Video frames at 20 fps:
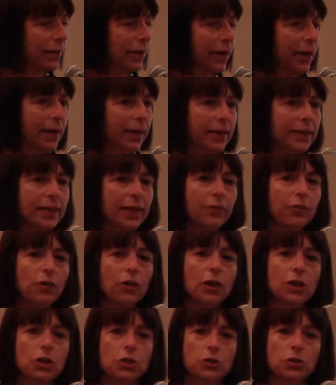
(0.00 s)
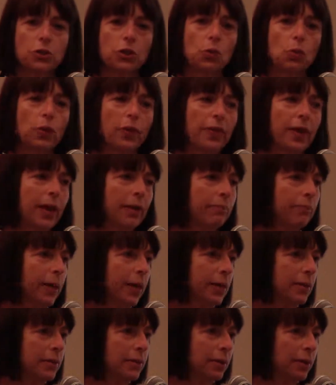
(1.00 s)
And I never understood what that
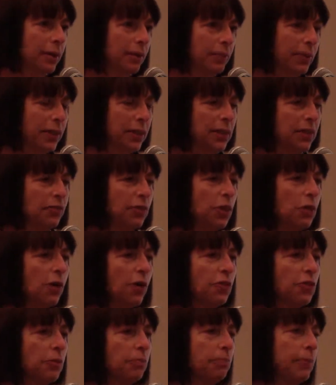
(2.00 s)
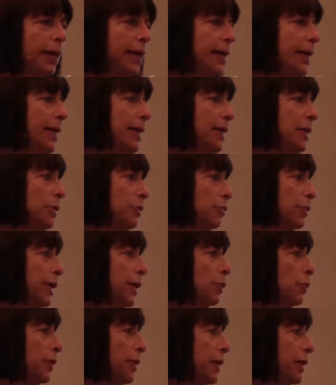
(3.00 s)
meant. Because if you have to make kids
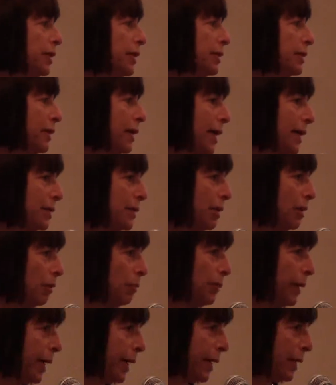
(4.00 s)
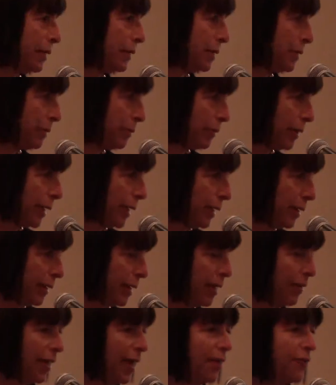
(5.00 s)
read within these lexile bands, right,
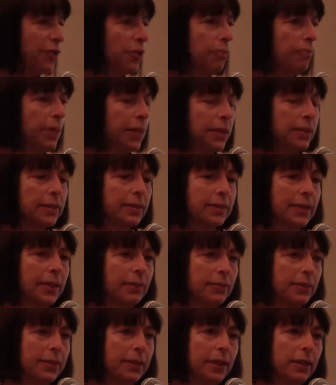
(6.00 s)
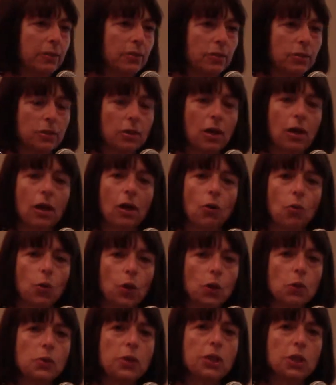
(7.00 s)
and they have to meet the same standards,
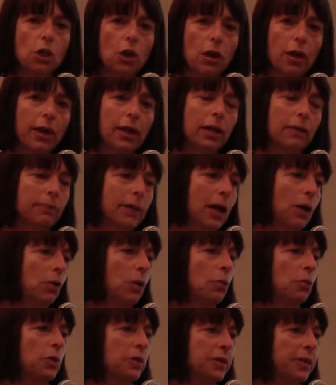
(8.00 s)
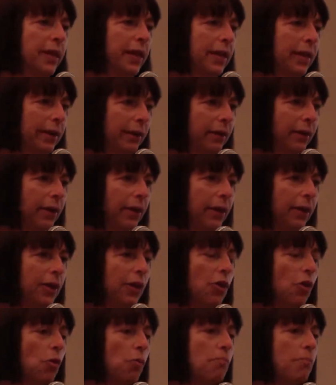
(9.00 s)
what are we talking about when we're saying,
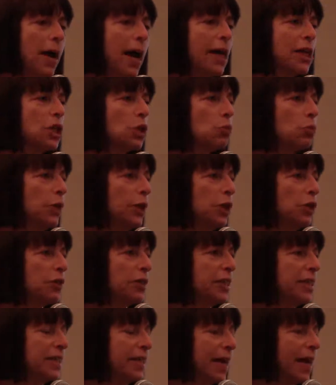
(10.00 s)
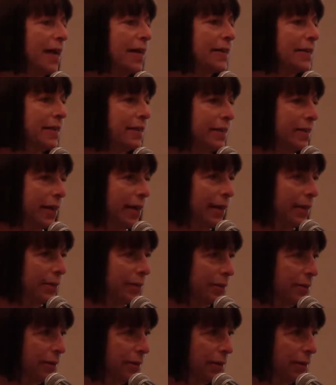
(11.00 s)
match reader to task and text?
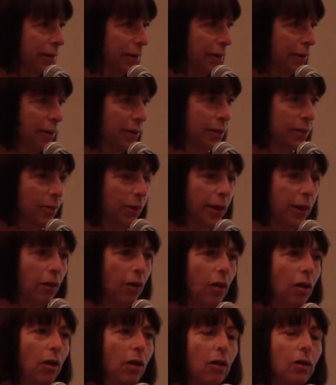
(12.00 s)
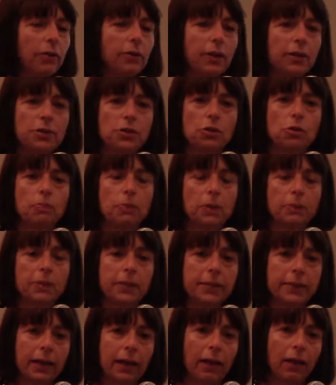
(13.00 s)
So I called Sue
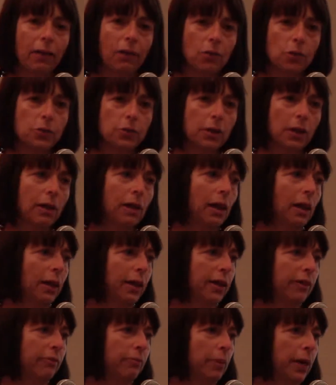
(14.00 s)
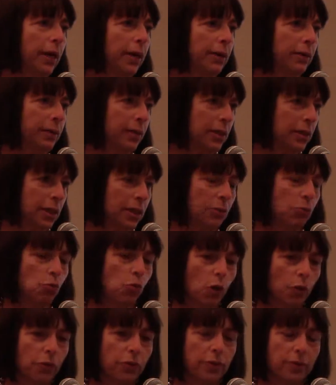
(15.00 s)
Pimentel, who's a colleague of mine, and she
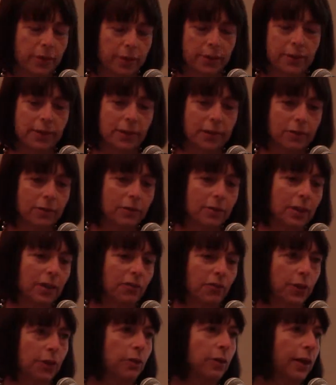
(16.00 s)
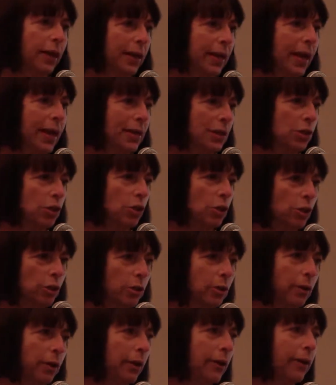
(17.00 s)
wrote the standards. I figured I'd ask
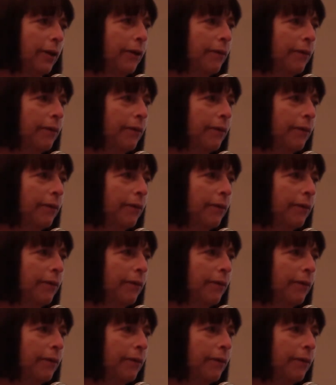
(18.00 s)
her.